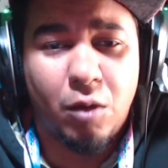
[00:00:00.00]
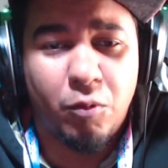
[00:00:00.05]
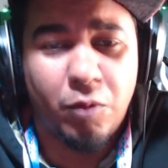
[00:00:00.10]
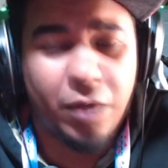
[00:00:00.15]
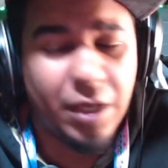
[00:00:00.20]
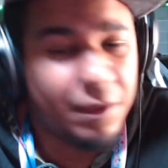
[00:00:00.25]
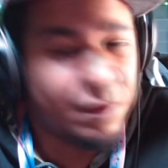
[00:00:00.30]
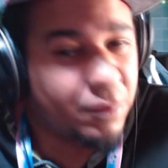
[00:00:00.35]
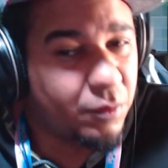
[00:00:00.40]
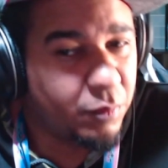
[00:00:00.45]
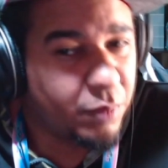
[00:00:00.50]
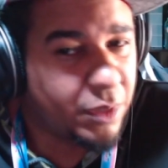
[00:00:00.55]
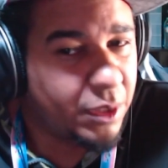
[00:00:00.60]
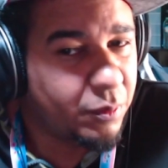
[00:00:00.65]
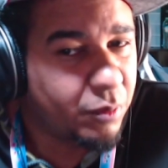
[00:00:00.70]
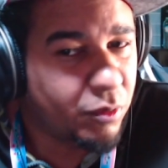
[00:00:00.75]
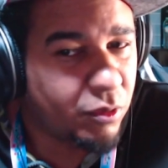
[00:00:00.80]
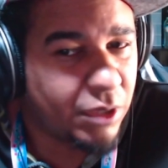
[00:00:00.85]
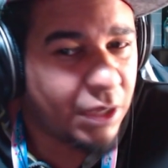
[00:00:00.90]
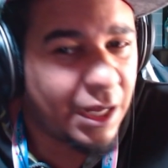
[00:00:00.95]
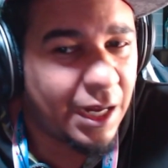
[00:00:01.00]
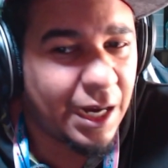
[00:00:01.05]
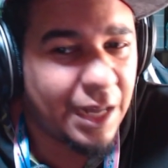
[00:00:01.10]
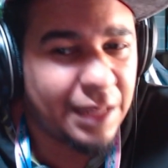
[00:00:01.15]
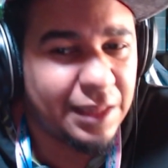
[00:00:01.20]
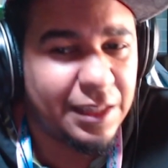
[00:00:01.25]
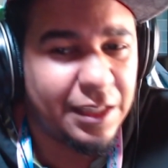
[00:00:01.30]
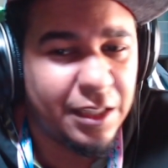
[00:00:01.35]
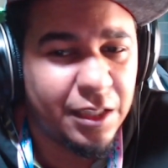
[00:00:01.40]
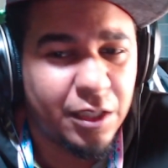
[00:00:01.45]
We had some people that
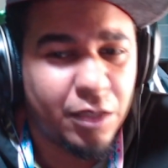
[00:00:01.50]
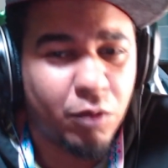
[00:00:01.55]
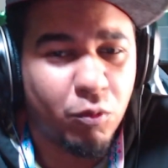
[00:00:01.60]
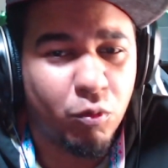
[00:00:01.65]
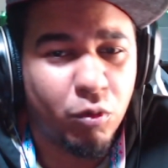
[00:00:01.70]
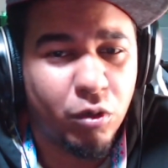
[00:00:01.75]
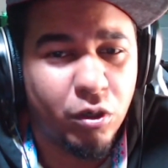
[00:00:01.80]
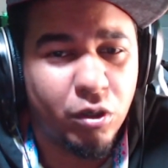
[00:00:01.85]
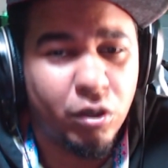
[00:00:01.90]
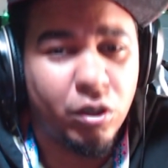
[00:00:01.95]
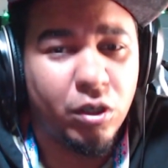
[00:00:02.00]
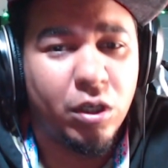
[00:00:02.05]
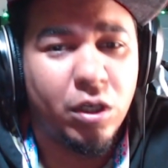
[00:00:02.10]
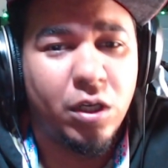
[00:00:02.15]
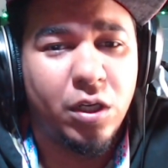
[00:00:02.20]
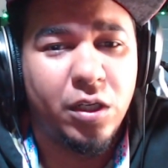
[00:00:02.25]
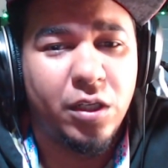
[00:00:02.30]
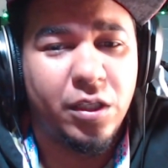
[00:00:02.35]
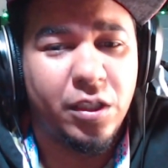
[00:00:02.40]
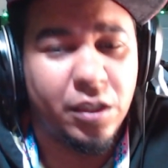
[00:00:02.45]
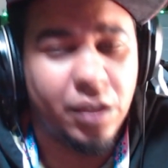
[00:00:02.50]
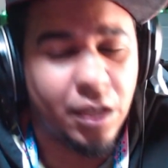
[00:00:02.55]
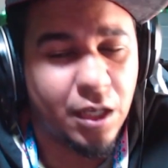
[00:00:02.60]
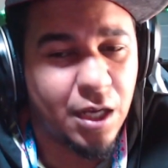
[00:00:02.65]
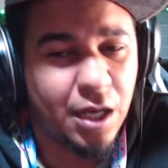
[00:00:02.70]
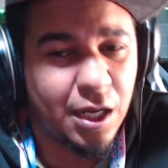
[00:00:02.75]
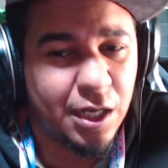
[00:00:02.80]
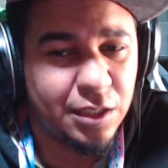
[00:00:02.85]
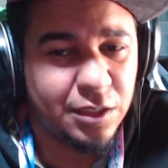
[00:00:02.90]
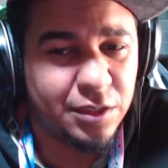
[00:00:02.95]
I think they were in the
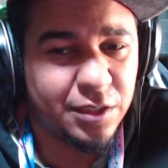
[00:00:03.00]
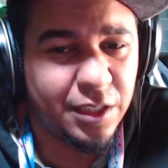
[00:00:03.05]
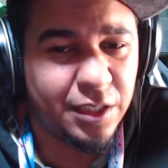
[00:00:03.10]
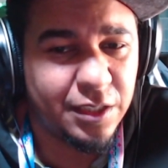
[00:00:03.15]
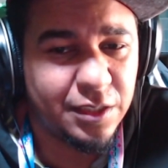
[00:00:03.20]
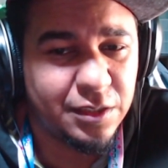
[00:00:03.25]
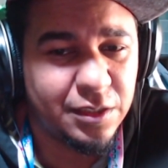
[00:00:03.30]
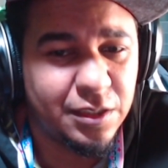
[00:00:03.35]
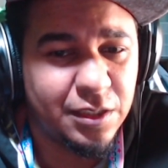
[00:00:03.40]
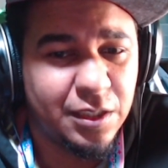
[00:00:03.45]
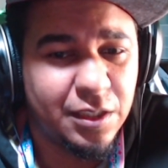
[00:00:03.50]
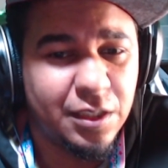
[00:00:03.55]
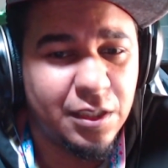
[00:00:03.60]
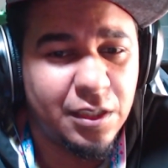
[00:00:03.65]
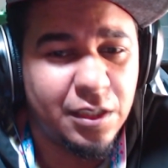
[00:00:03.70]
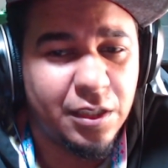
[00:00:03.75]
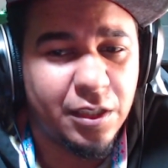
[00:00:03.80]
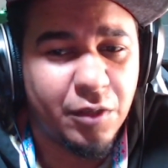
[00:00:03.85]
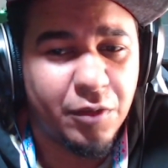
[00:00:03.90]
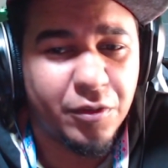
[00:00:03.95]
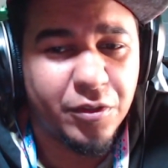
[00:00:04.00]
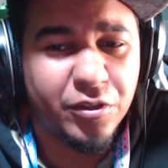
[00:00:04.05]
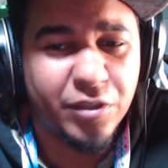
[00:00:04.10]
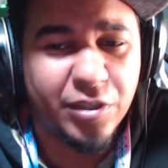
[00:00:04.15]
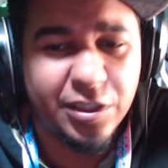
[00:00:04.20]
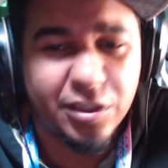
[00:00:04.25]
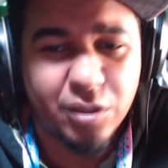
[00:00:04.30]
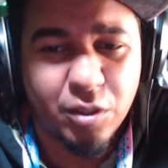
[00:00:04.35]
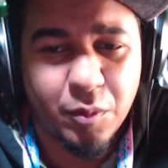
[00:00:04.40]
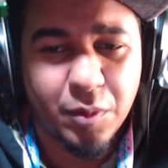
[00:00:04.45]
contest. They were
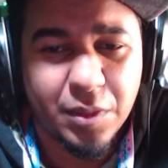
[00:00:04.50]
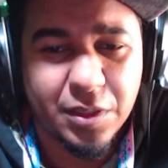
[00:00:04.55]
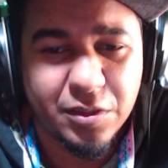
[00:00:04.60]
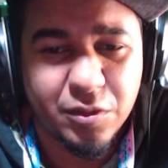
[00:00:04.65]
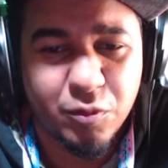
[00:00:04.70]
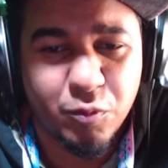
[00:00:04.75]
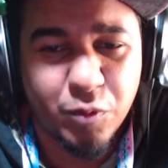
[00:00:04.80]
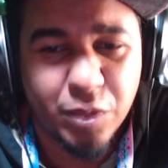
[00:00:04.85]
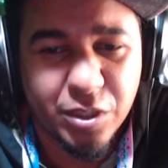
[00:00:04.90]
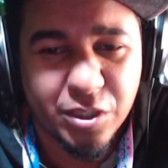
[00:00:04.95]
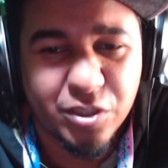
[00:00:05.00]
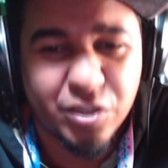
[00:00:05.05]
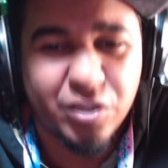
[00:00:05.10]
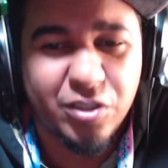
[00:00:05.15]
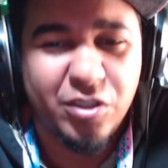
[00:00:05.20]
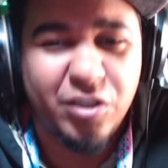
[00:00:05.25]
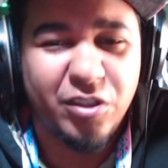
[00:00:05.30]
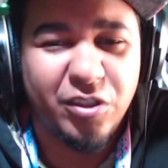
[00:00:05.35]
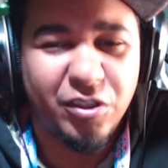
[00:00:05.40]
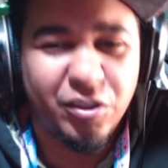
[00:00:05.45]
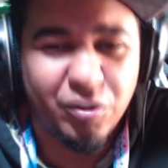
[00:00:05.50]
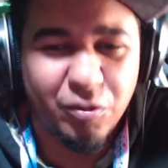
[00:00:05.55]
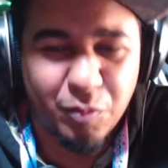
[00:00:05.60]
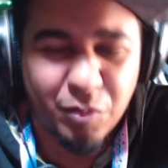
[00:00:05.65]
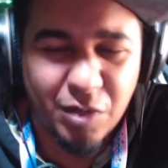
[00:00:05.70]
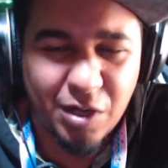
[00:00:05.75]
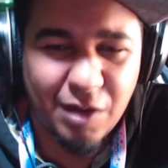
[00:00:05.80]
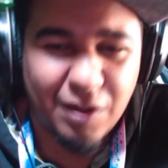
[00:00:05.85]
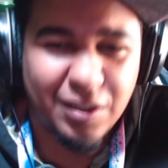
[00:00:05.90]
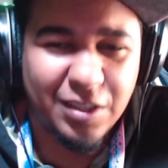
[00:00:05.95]
dressed up as the Witcher. You
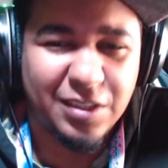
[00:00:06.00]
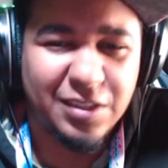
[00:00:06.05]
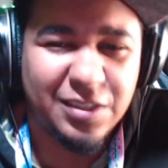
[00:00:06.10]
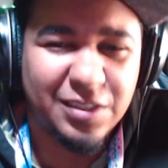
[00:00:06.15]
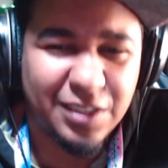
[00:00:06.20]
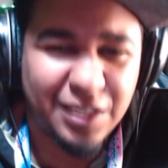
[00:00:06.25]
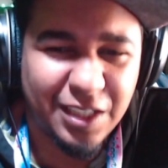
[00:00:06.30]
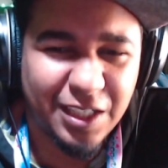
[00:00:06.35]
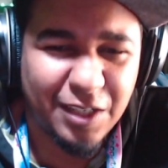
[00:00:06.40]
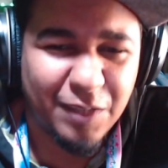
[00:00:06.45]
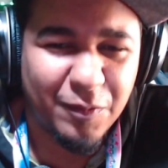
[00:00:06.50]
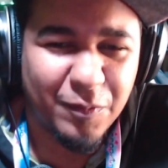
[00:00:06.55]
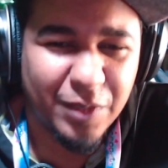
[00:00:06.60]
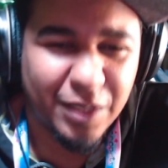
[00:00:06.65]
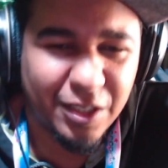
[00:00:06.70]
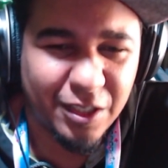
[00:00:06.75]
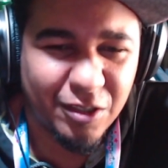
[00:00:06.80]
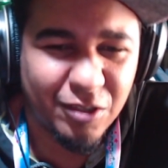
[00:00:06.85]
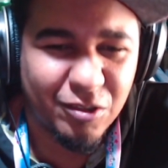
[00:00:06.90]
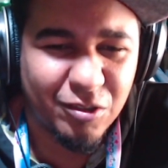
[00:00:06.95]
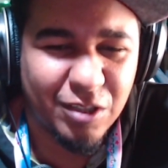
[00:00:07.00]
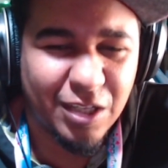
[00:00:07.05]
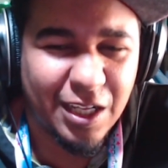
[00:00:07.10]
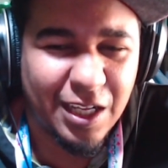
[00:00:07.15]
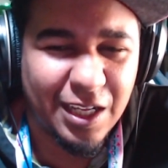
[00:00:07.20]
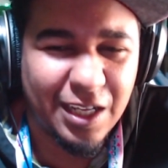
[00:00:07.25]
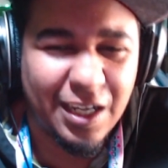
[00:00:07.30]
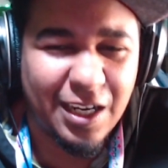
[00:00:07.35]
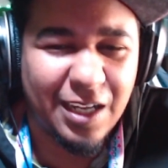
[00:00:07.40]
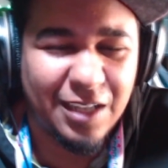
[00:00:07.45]
probably see in the video
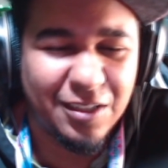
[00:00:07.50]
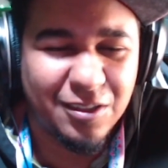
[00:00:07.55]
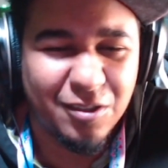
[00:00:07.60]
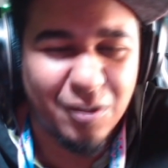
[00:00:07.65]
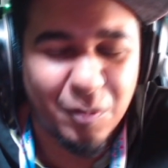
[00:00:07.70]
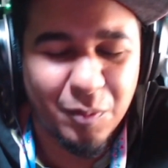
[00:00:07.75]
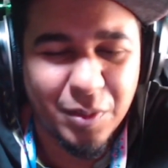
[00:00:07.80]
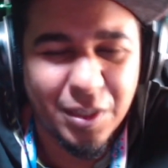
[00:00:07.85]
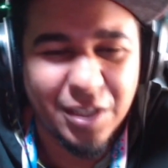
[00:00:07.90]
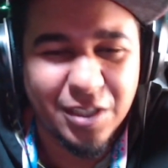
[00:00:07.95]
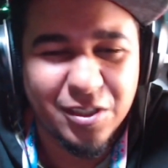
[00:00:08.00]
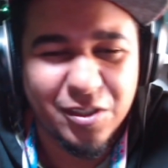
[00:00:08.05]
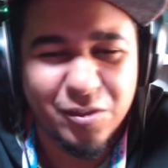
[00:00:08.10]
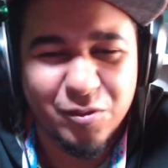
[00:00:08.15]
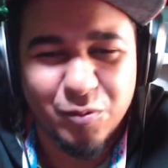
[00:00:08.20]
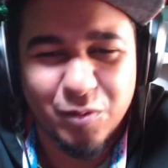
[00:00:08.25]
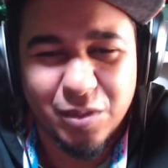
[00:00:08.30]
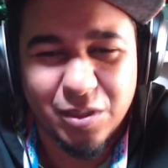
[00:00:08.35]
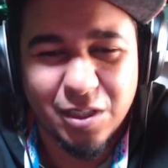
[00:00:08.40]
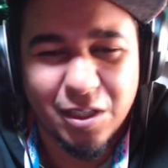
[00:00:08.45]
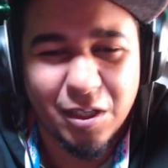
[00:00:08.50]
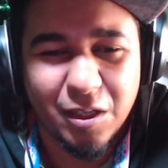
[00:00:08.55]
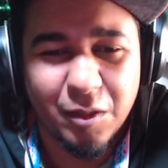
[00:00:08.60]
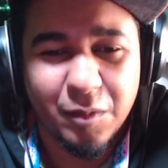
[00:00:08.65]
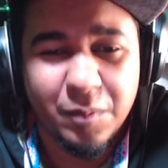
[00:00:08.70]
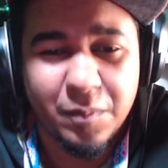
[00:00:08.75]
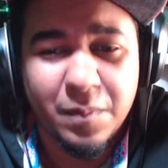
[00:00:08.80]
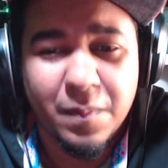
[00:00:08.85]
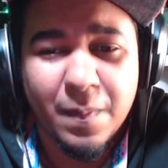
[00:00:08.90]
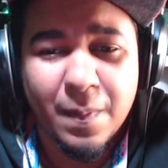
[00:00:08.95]
that I took pictures with
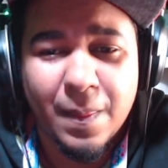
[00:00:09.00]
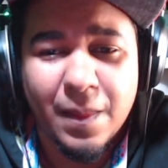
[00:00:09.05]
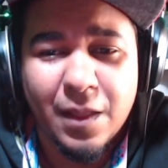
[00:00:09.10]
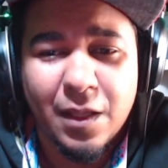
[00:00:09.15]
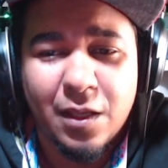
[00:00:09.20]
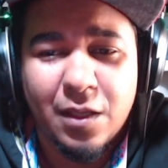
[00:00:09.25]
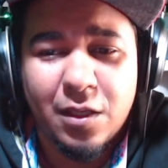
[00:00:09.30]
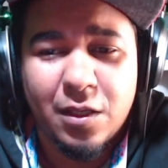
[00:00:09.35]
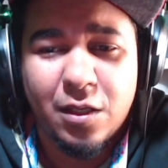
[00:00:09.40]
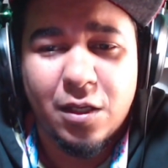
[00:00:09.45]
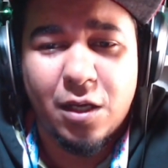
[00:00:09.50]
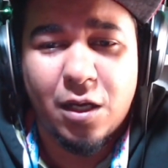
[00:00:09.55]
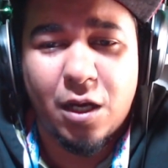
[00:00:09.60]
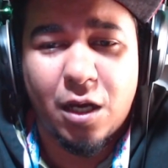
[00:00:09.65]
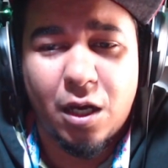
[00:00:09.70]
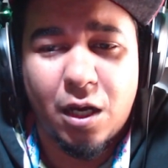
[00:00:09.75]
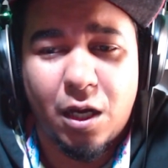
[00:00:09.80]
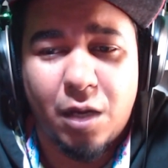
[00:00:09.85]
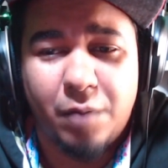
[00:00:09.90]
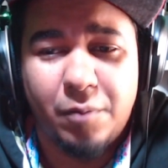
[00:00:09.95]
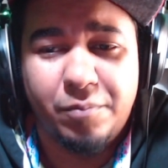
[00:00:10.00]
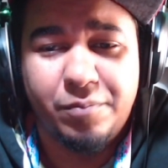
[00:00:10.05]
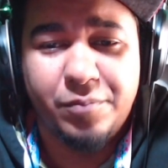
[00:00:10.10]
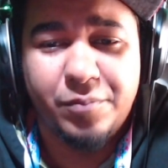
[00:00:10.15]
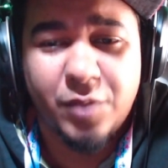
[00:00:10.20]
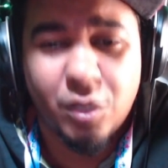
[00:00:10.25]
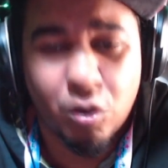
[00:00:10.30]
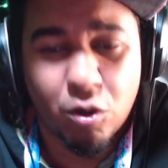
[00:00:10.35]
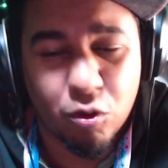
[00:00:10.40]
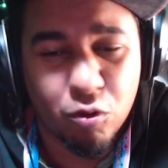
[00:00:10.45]
them. Of
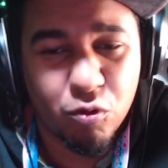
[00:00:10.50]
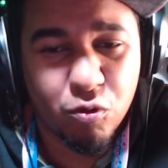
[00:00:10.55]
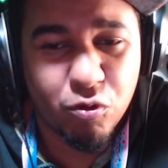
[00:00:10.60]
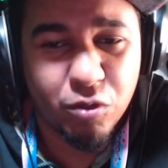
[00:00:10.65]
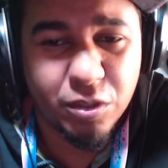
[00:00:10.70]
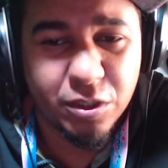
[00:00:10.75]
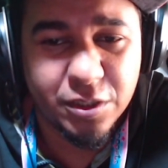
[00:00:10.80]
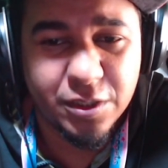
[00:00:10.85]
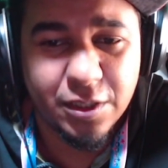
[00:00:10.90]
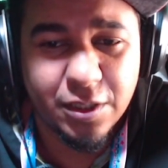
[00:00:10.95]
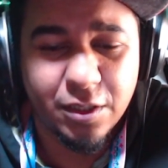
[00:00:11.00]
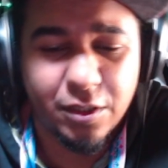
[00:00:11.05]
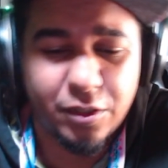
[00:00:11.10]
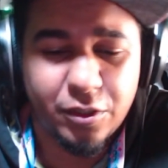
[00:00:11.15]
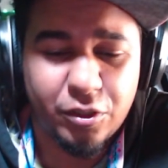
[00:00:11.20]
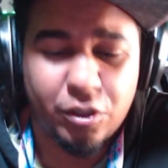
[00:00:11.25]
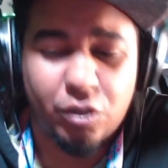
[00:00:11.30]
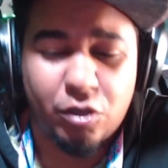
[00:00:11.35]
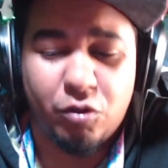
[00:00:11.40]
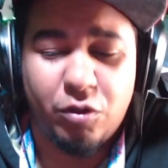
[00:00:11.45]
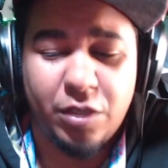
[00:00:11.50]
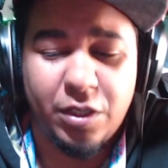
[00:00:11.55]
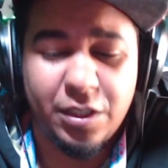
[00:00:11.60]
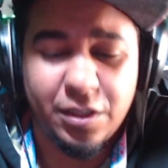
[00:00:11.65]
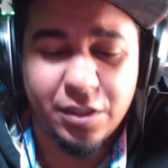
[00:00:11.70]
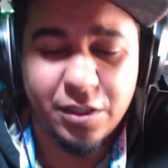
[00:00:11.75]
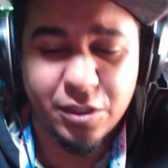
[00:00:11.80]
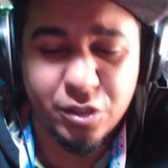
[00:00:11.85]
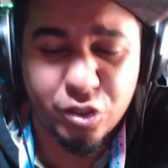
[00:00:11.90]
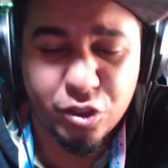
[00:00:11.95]
course, you know,
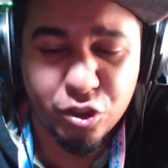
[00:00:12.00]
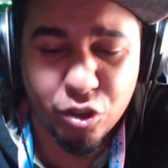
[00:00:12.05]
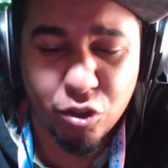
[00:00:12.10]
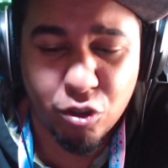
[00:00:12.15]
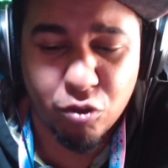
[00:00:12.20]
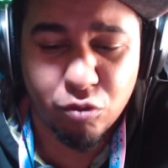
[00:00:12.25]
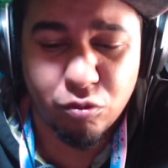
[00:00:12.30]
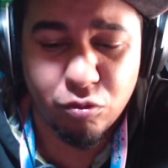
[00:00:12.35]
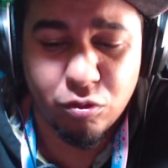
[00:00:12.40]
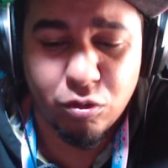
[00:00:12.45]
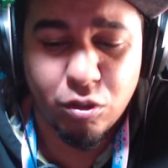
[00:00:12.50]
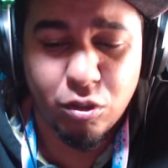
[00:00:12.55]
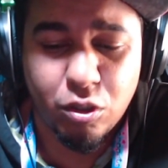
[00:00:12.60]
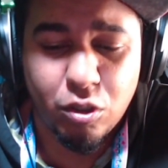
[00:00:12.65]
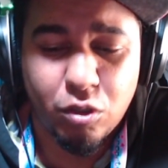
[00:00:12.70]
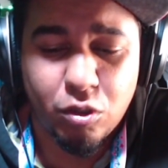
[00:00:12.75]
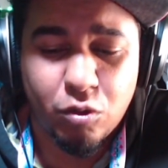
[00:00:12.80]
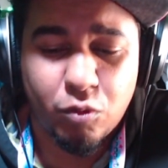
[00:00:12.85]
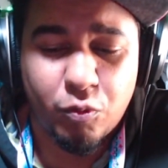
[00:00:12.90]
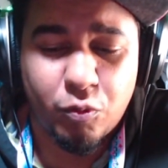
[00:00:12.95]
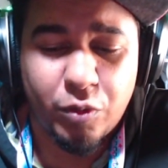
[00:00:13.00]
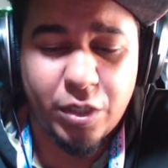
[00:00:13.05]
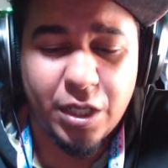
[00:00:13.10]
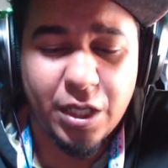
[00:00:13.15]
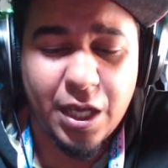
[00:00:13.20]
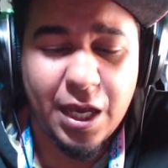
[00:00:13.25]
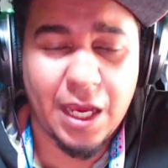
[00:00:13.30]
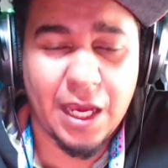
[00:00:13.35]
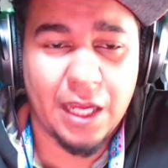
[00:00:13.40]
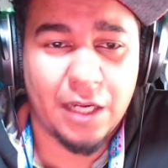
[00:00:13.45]
in this show, we
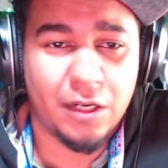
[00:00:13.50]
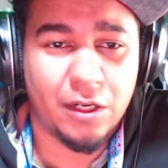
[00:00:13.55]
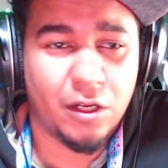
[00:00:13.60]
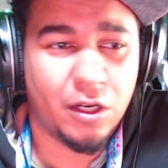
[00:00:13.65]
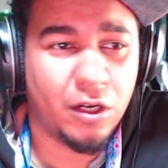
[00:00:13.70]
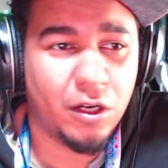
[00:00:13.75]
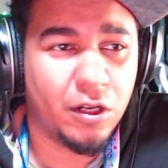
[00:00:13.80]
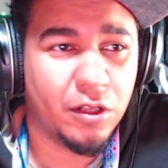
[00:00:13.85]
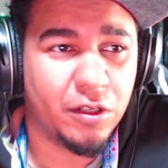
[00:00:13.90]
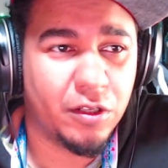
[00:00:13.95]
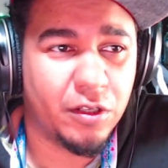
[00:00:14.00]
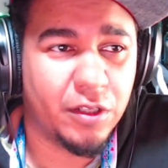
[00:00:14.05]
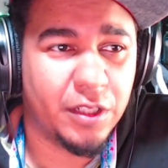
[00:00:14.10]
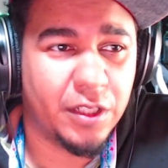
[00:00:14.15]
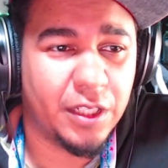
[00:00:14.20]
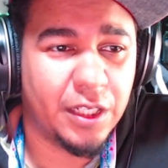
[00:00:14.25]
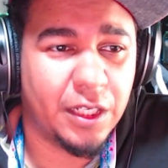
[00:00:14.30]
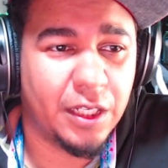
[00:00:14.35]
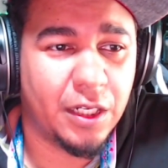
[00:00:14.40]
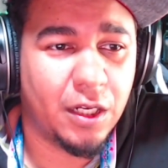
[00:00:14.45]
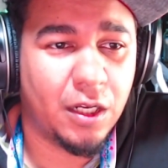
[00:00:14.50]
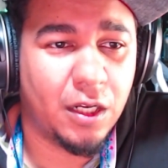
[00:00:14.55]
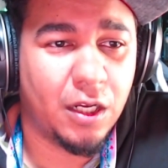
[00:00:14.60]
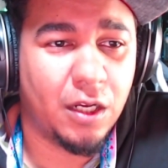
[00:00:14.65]
had none other than